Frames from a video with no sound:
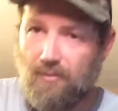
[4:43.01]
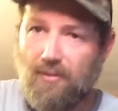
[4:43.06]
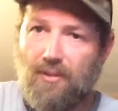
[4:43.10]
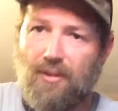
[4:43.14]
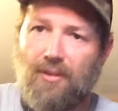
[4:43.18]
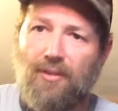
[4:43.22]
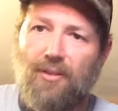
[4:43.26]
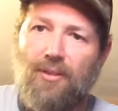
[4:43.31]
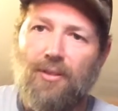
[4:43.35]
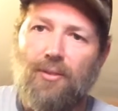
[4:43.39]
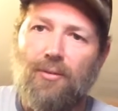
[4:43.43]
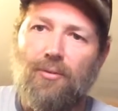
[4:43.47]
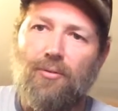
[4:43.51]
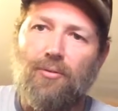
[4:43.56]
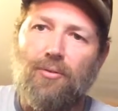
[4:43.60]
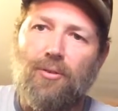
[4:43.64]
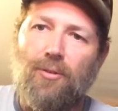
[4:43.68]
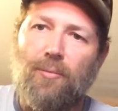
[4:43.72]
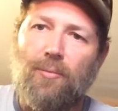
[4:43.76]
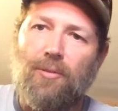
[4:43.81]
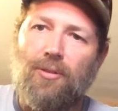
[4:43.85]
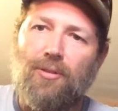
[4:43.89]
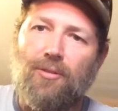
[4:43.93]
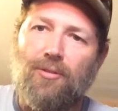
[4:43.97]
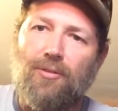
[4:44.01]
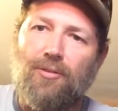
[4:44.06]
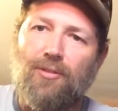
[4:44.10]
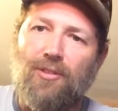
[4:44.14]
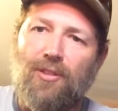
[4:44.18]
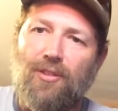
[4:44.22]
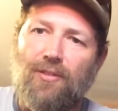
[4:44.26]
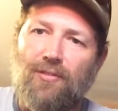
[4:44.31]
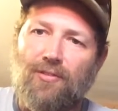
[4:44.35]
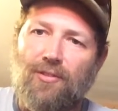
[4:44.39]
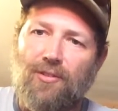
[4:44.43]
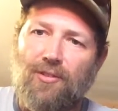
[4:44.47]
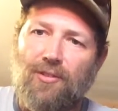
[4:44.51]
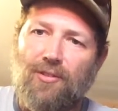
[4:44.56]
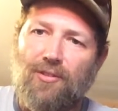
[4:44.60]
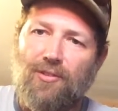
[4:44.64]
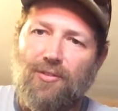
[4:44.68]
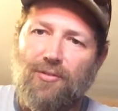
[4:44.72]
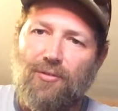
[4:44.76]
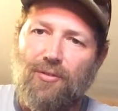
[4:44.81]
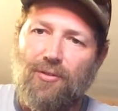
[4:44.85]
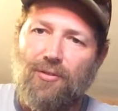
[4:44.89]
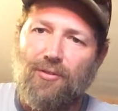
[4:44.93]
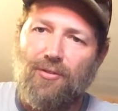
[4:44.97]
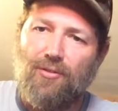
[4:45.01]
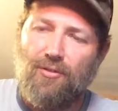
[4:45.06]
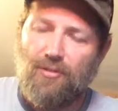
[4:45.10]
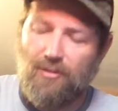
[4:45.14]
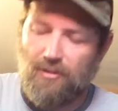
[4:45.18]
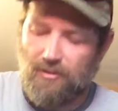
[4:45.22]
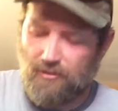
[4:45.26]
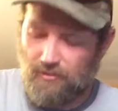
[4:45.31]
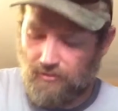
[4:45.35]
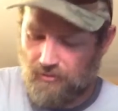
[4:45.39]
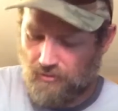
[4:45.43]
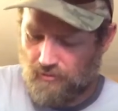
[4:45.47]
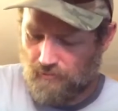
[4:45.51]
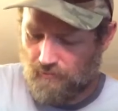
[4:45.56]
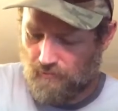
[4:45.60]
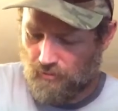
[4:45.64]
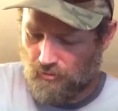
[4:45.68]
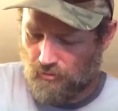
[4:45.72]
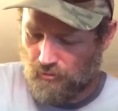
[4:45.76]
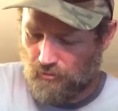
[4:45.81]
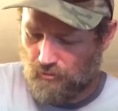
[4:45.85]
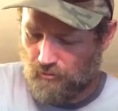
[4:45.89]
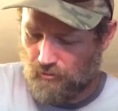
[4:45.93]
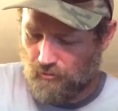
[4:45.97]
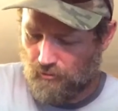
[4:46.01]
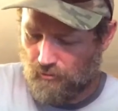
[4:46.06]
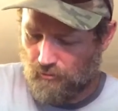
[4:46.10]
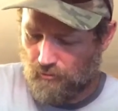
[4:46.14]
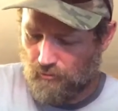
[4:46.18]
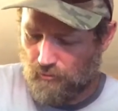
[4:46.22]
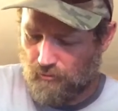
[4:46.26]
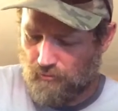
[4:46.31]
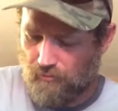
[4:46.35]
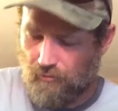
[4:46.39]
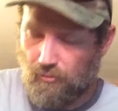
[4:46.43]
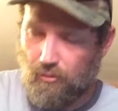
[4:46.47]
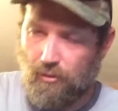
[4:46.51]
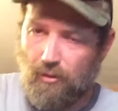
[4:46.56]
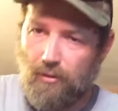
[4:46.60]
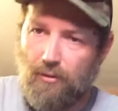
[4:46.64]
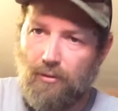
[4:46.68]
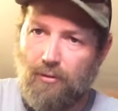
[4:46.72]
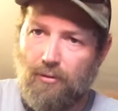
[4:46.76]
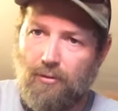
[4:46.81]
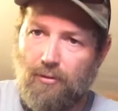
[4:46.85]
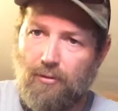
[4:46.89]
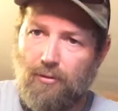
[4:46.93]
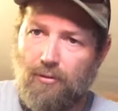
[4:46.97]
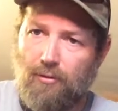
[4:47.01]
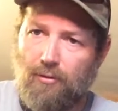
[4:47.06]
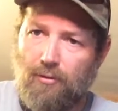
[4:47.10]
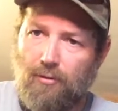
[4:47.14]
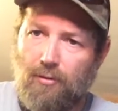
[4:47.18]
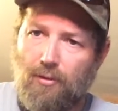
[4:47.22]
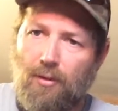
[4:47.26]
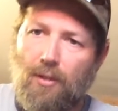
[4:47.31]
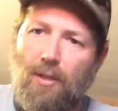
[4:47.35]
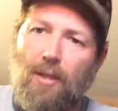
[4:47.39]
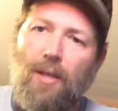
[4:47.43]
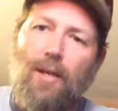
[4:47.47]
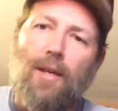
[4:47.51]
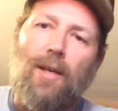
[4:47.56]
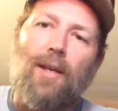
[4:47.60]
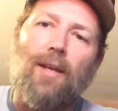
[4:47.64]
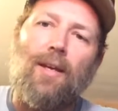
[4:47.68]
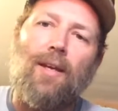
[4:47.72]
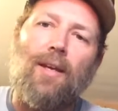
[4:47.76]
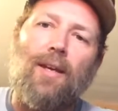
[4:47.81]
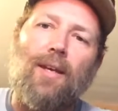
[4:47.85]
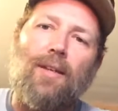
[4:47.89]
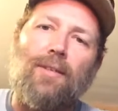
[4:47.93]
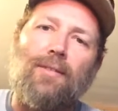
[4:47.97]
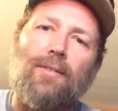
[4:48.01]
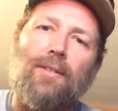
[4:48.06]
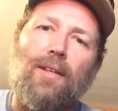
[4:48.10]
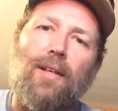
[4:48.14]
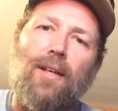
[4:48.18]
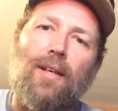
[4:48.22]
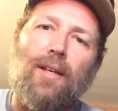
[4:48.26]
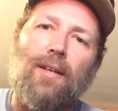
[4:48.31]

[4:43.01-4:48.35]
then limit yourself to these 3 strings, strings 2, 3, 4, and